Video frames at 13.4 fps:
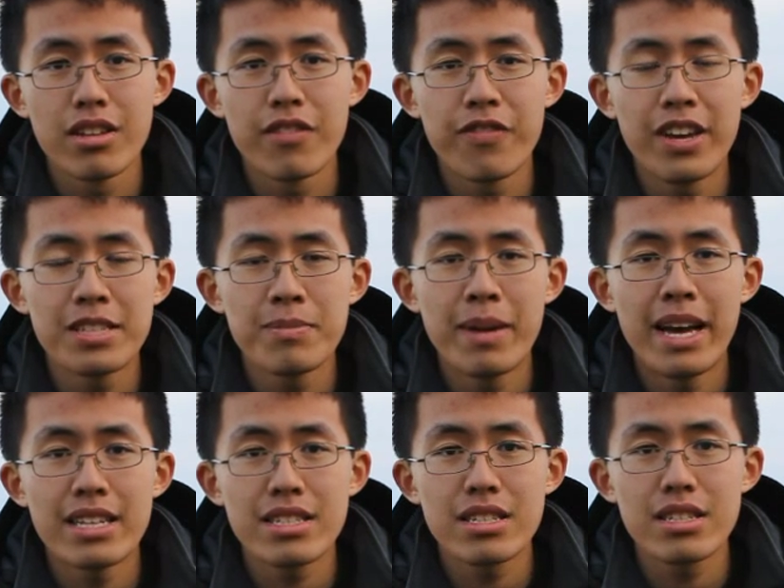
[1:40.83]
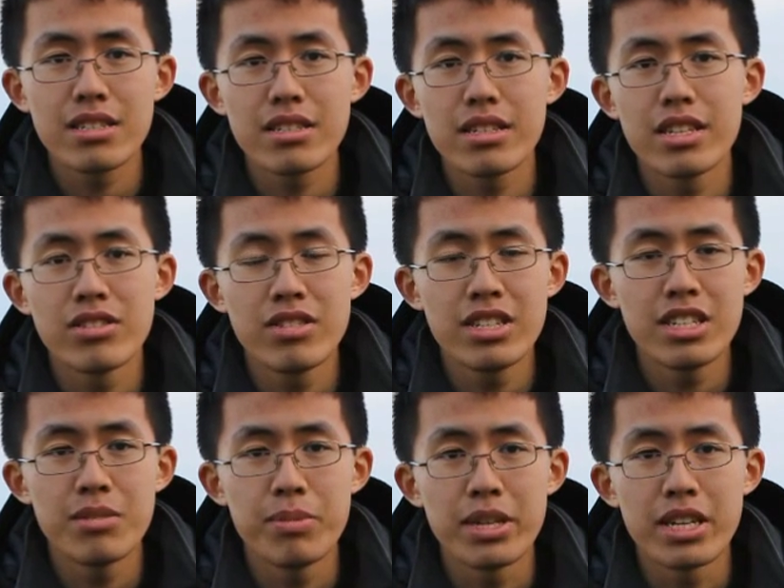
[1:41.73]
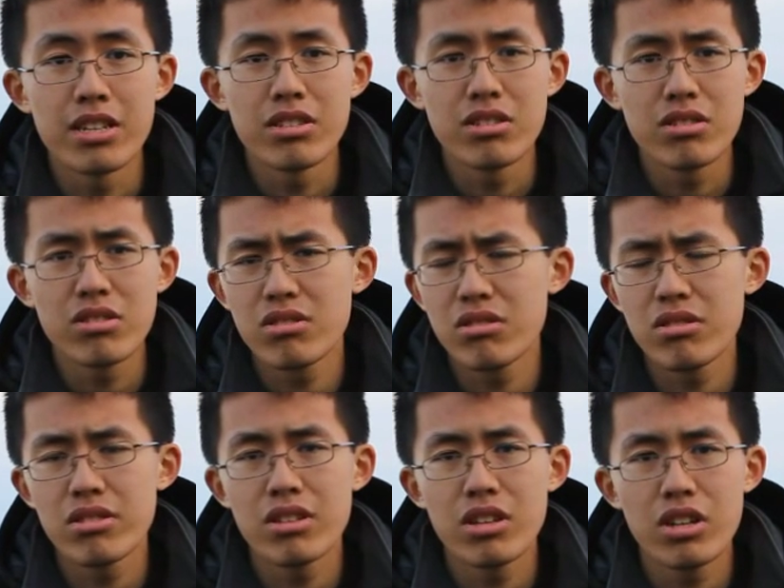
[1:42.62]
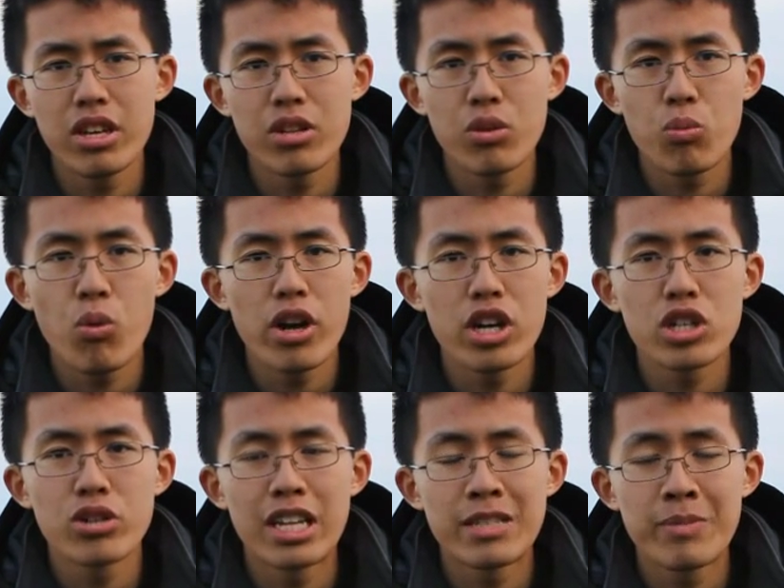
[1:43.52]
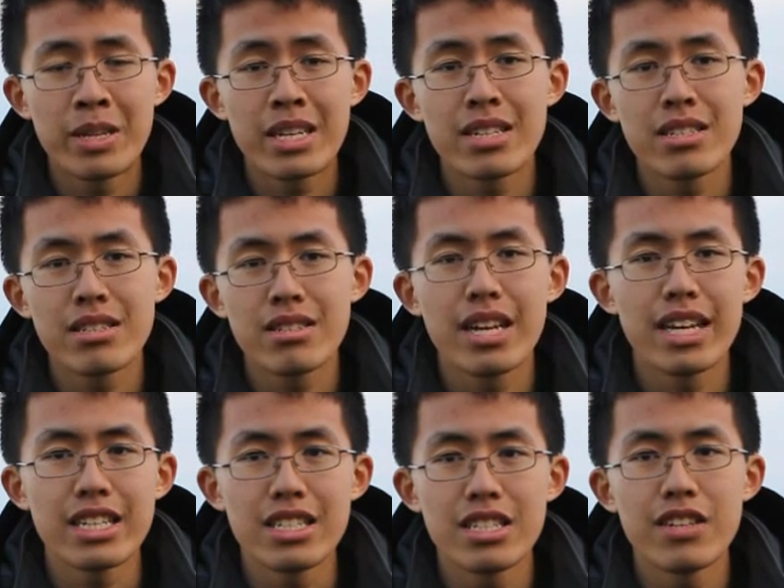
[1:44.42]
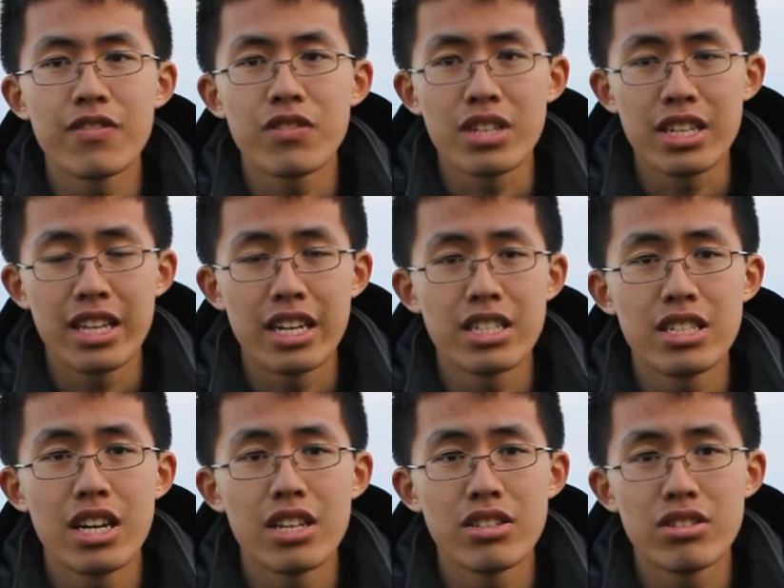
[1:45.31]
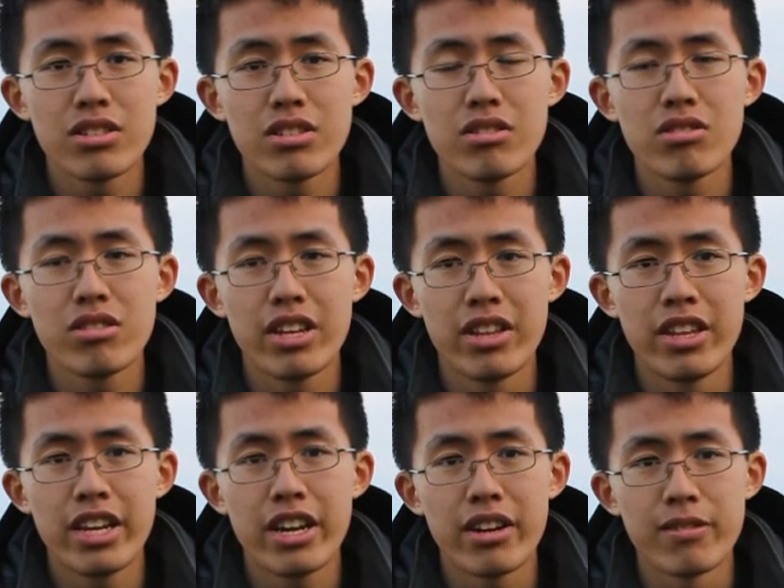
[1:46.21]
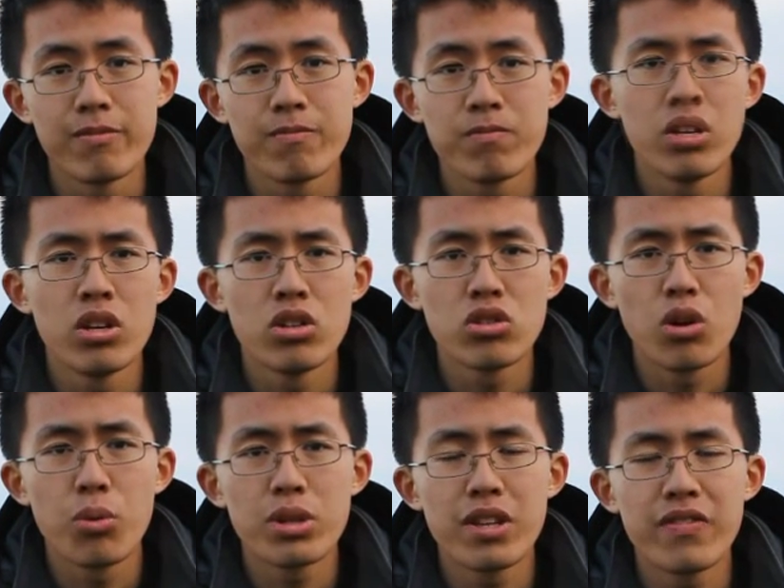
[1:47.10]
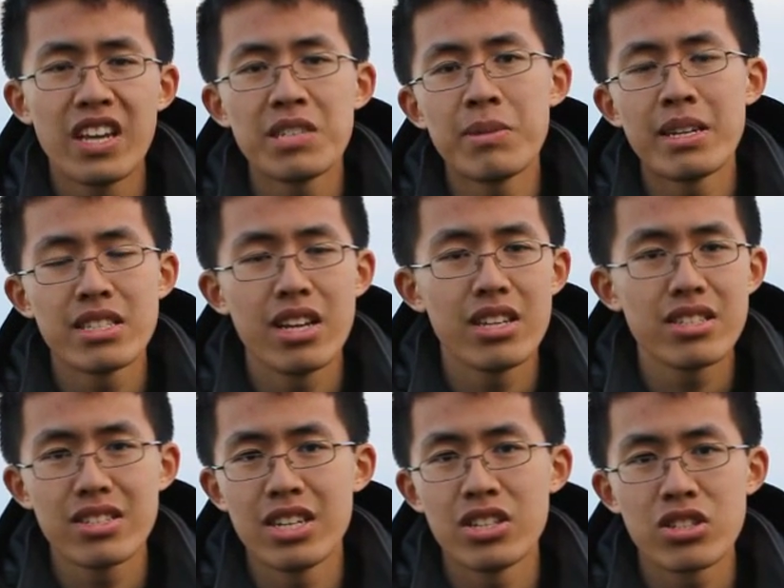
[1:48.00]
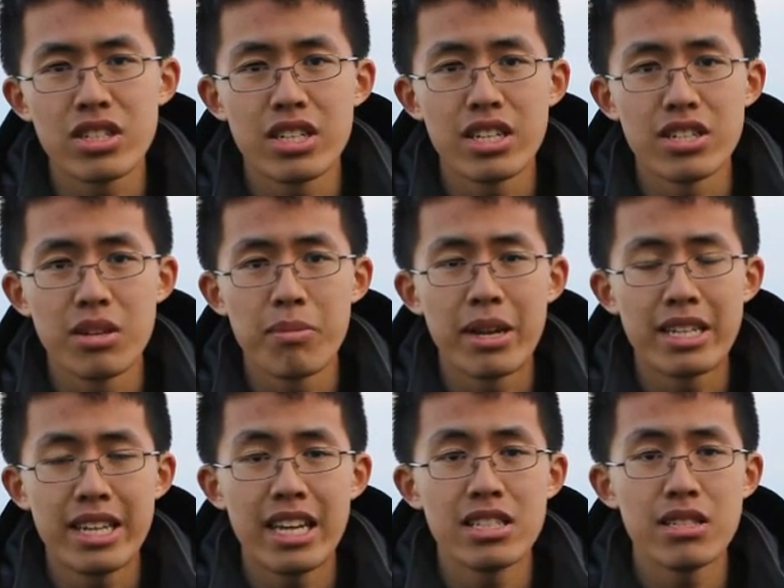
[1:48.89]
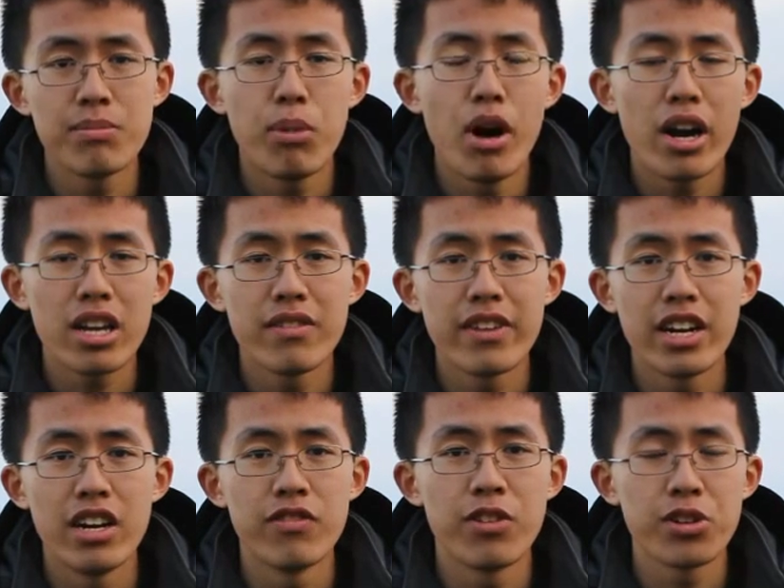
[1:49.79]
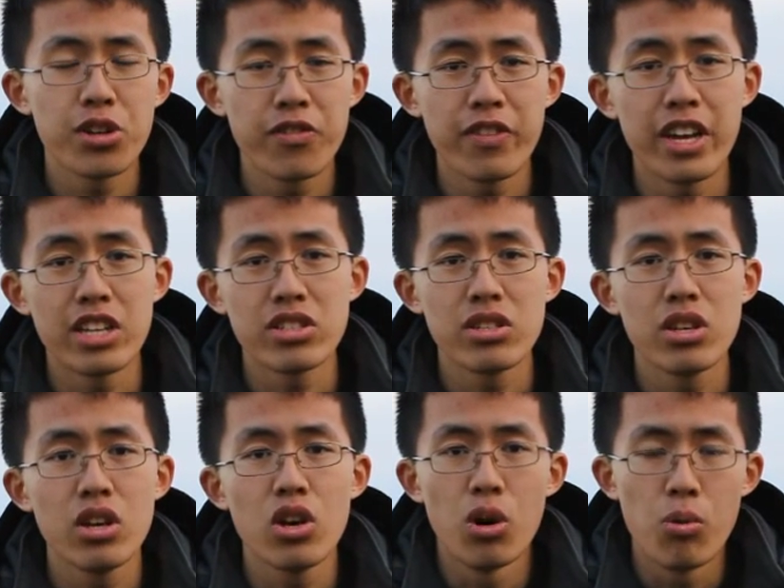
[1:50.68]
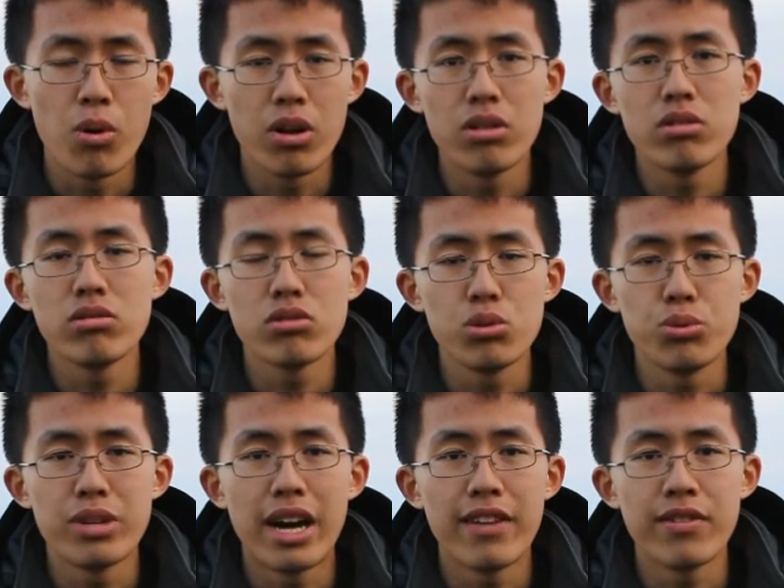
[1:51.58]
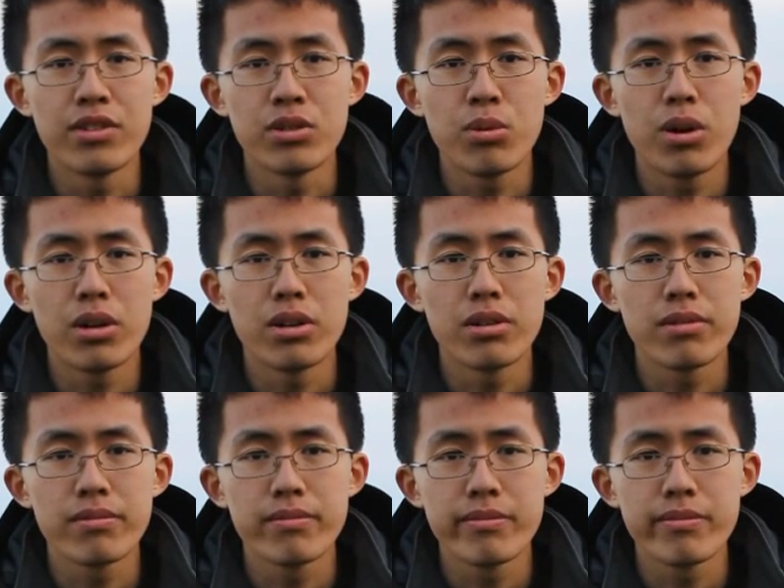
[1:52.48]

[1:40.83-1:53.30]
The face mask is needed because the water transmits light differently than it does in the air. So what the face mask does essentially is it maintains the pocket of air in front of your face while you dive underwater.